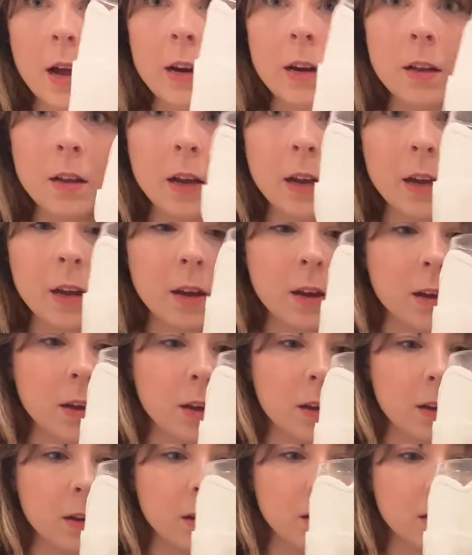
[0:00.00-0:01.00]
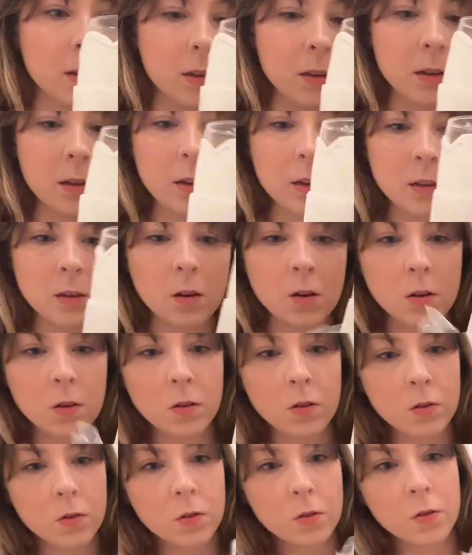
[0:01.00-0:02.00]
of like is all
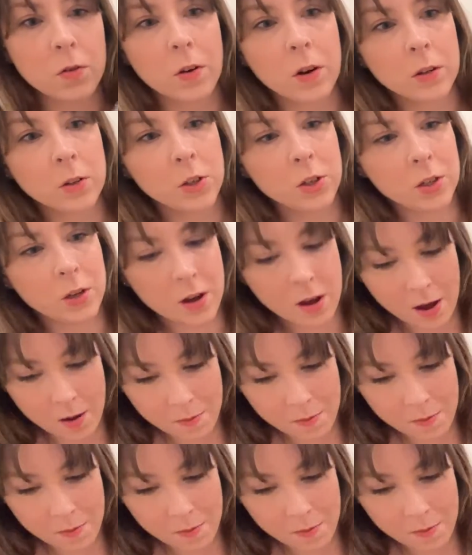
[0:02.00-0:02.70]
scrunched up.